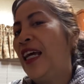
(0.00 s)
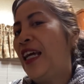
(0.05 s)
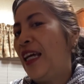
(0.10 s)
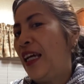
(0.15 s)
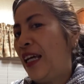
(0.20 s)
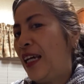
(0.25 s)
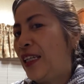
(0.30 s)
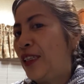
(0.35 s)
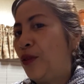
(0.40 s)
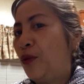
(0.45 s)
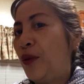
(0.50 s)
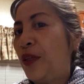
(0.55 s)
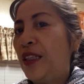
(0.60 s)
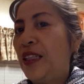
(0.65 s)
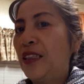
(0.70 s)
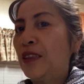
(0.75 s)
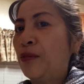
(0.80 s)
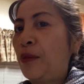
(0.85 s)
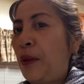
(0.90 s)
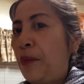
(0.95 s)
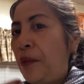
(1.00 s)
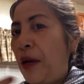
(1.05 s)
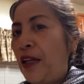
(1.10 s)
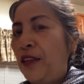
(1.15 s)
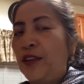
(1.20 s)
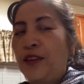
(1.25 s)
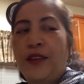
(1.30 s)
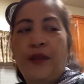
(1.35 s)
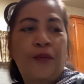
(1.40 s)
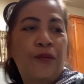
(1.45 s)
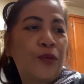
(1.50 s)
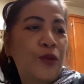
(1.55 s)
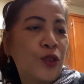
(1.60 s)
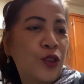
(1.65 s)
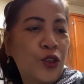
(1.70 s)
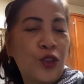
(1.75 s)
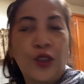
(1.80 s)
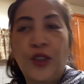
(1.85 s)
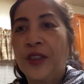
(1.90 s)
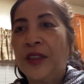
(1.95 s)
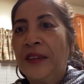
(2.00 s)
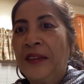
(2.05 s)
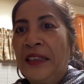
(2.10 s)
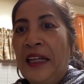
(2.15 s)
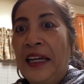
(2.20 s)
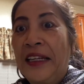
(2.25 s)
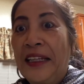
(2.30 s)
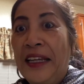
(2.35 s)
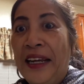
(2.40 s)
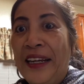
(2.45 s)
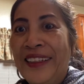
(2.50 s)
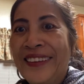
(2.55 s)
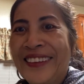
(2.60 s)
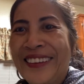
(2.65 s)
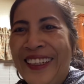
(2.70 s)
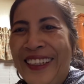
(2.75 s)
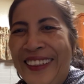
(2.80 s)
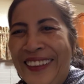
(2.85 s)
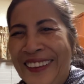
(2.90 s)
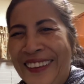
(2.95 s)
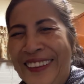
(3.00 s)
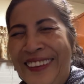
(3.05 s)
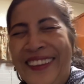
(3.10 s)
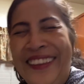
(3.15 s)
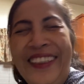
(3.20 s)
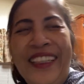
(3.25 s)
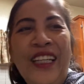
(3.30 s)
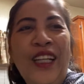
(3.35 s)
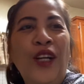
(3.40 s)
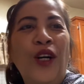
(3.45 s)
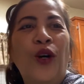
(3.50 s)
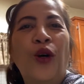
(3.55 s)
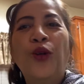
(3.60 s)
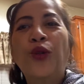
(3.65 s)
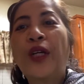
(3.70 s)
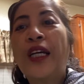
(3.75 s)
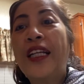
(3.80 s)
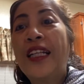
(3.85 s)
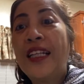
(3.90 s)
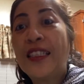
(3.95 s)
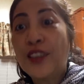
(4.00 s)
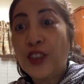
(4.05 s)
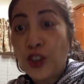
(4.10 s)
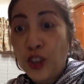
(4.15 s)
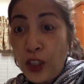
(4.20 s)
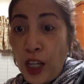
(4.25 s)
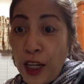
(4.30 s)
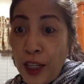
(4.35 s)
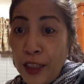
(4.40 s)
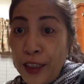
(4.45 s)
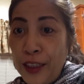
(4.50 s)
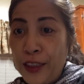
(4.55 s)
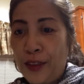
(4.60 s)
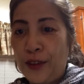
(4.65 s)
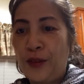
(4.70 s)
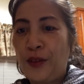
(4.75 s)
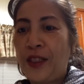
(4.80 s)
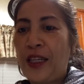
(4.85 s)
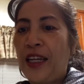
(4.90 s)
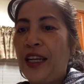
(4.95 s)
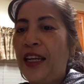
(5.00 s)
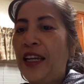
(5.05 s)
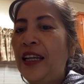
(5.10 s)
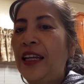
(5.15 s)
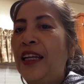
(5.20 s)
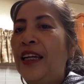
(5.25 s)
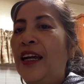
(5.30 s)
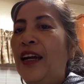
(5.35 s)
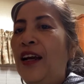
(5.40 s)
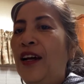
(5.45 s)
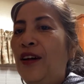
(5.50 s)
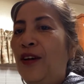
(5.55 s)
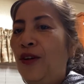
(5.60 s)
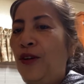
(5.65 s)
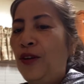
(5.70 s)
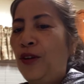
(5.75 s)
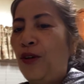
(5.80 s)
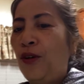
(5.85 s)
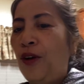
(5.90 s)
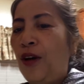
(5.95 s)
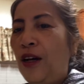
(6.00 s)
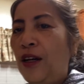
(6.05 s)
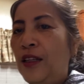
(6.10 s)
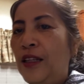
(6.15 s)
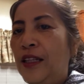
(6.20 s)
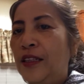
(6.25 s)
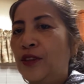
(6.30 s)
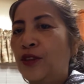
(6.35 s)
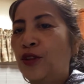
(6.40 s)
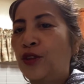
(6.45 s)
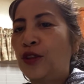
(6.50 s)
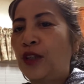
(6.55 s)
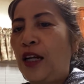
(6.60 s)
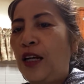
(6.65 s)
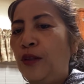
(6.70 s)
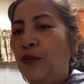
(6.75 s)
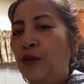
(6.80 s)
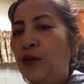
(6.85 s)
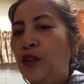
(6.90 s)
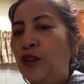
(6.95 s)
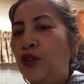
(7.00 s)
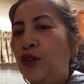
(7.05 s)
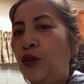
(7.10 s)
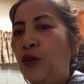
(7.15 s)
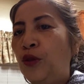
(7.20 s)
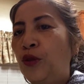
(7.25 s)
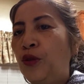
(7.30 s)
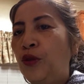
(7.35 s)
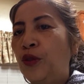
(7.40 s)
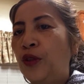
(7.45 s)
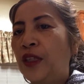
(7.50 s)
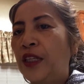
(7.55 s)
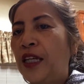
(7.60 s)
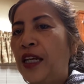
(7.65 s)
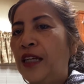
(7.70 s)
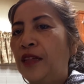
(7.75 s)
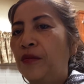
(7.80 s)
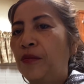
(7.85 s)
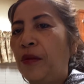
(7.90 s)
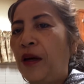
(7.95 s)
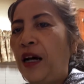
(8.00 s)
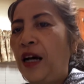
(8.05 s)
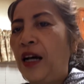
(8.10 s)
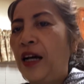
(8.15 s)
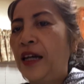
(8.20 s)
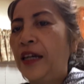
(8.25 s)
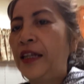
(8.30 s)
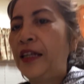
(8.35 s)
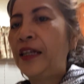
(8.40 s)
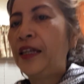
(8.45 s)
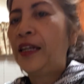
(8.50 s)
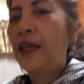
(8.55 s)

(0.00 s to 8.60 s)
Anyway, that's my body temperature, I guess. Okay, let's start it, okay? I will show you again my